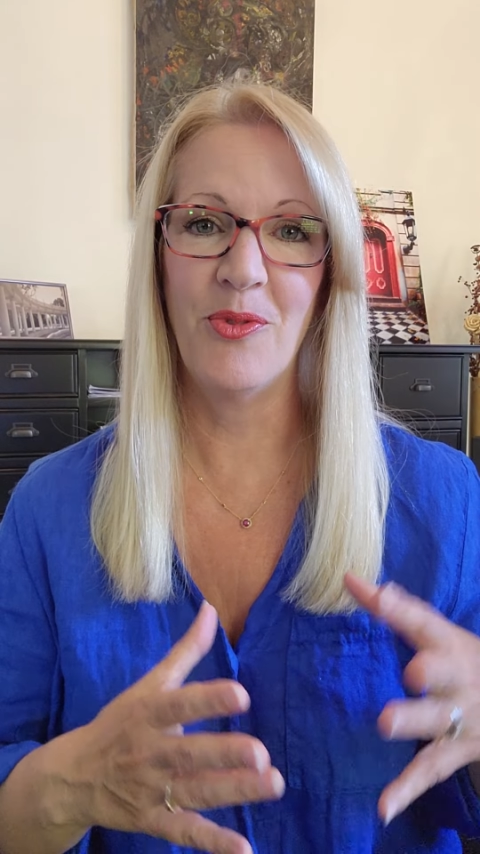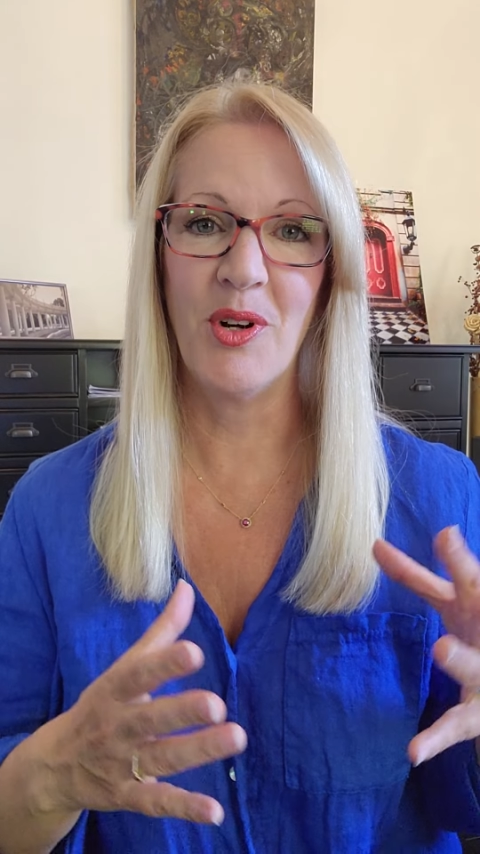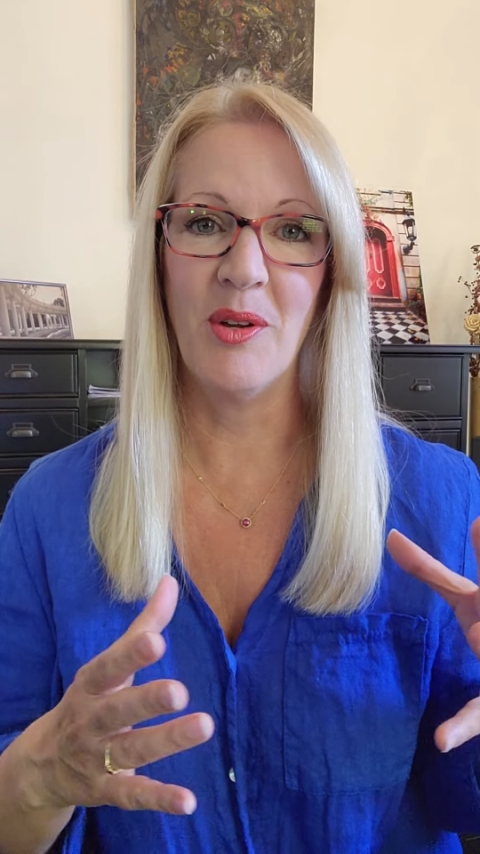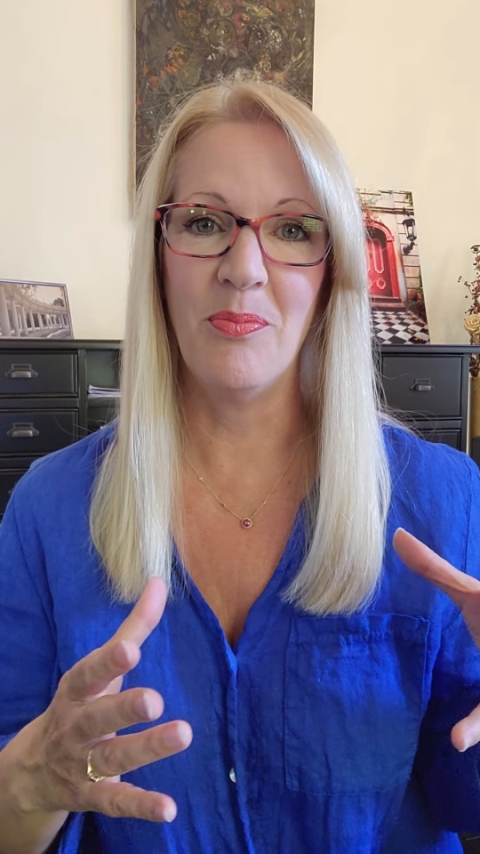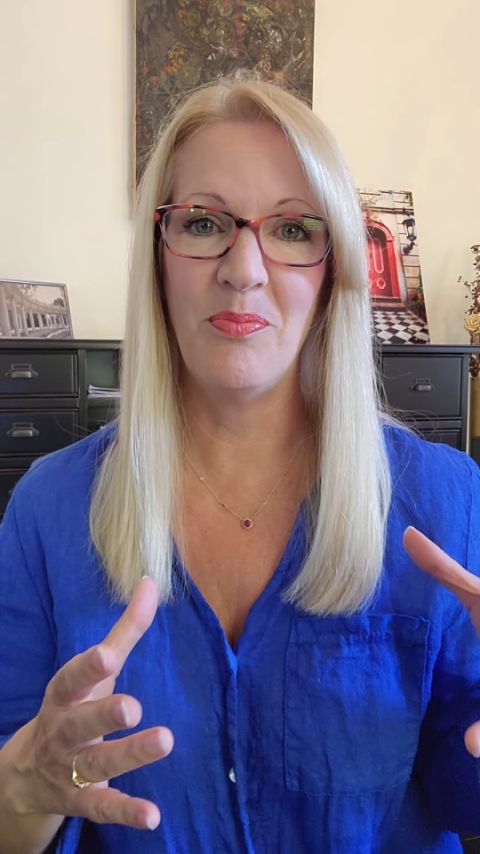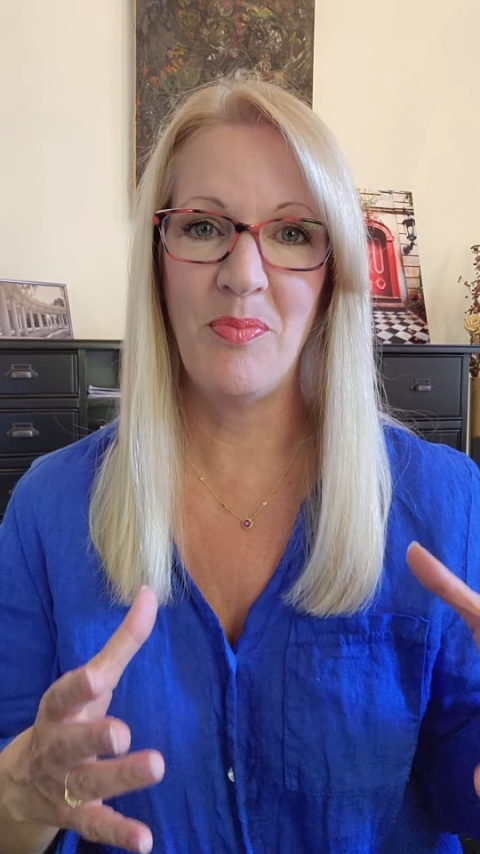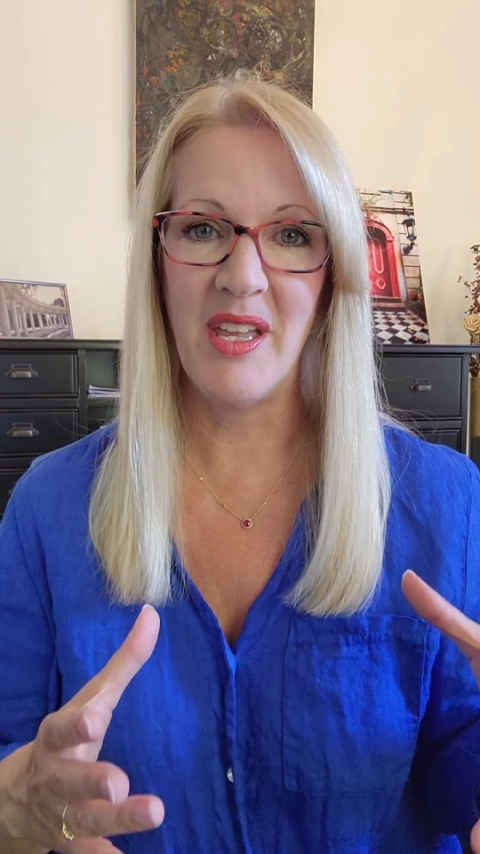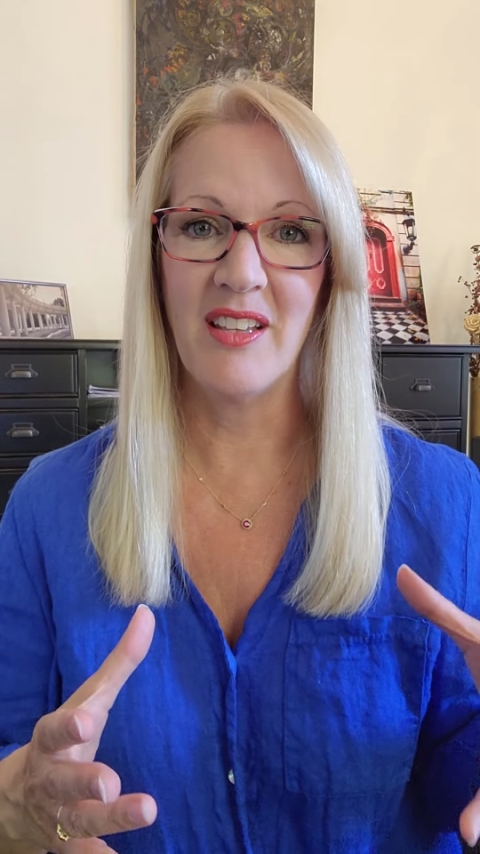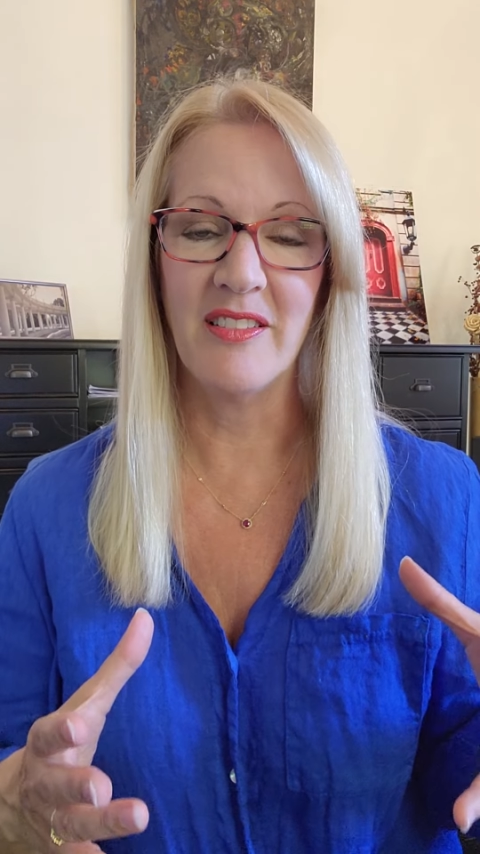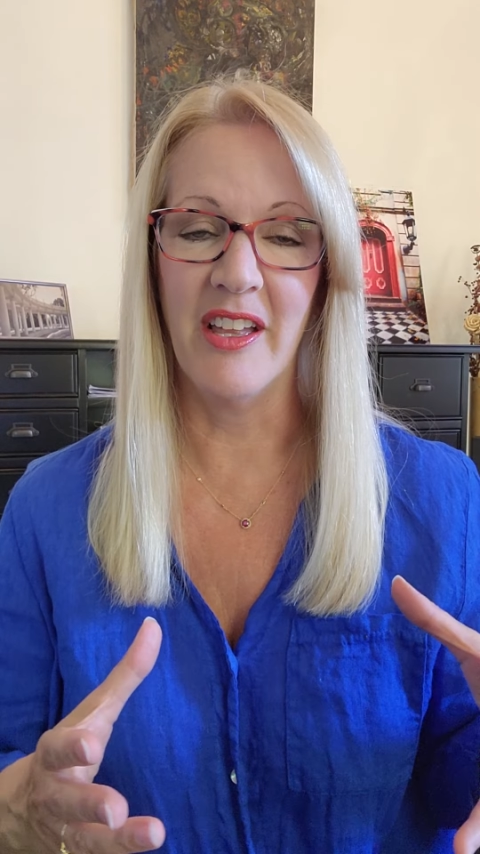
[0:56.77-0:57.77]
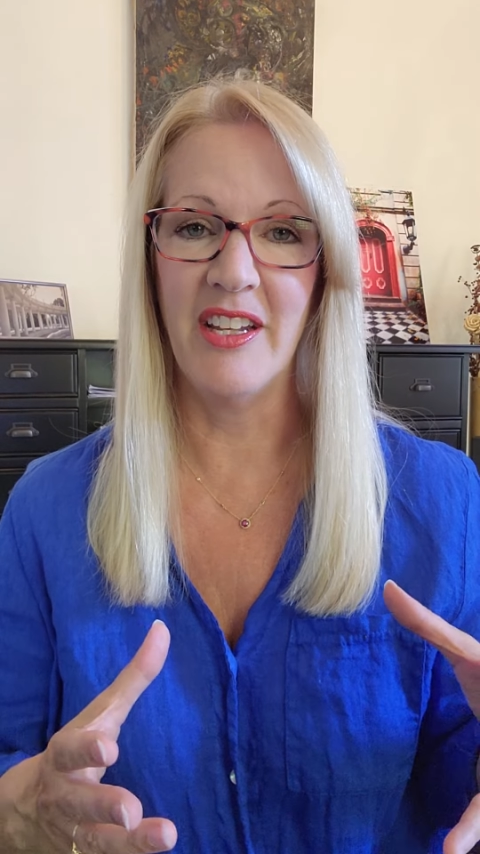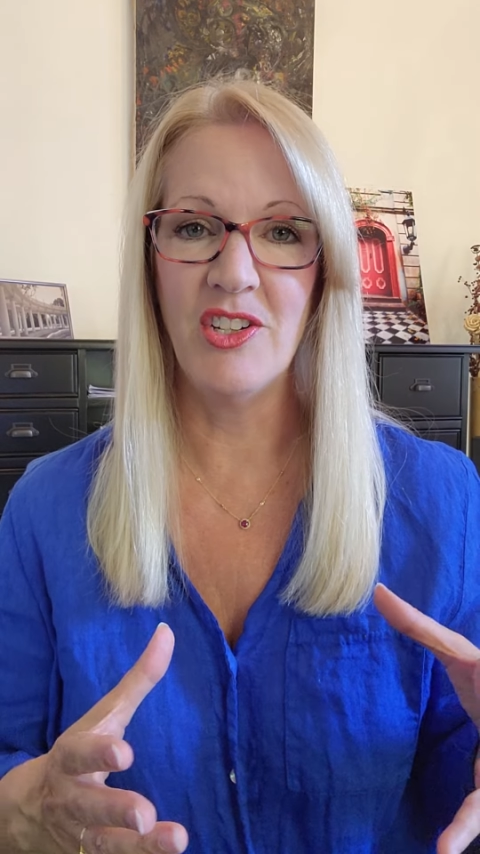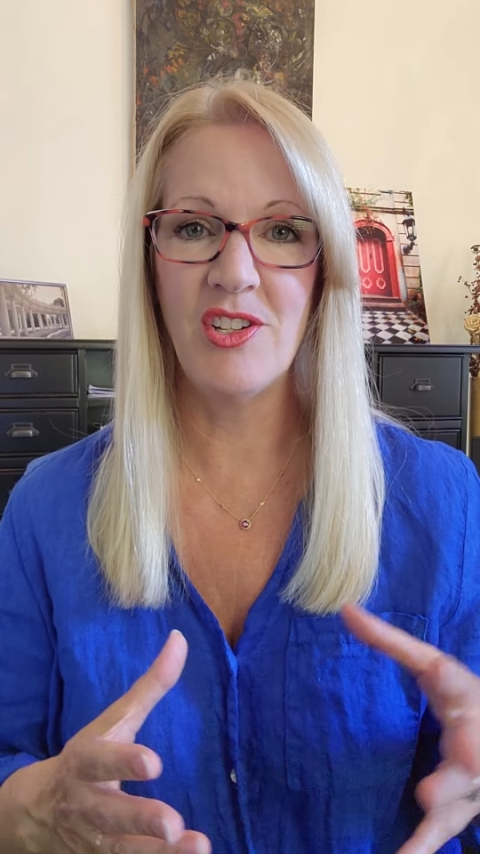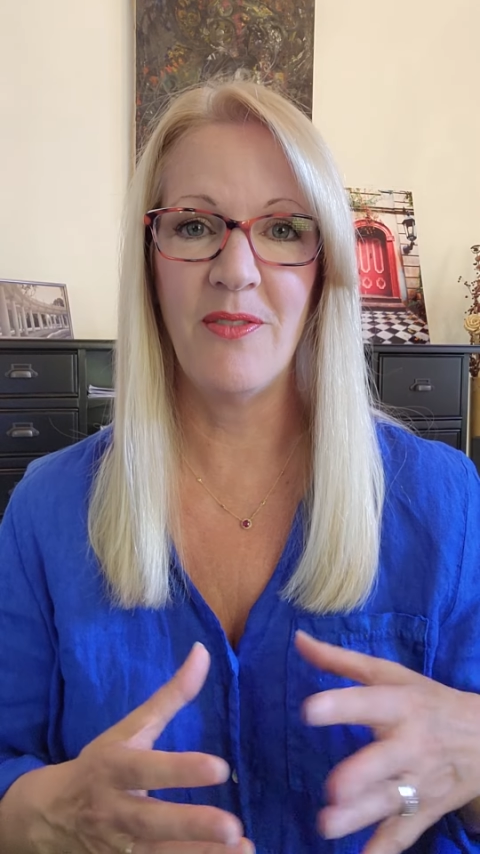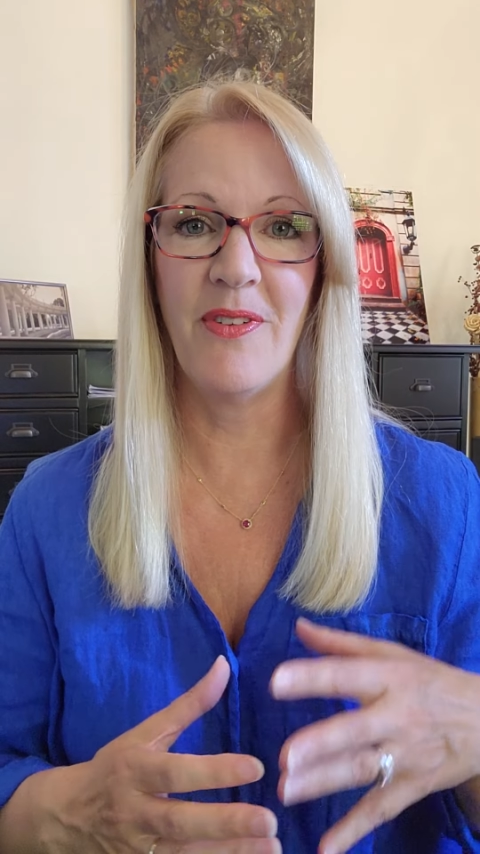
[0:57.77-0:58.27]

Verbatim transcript: for a big lunch,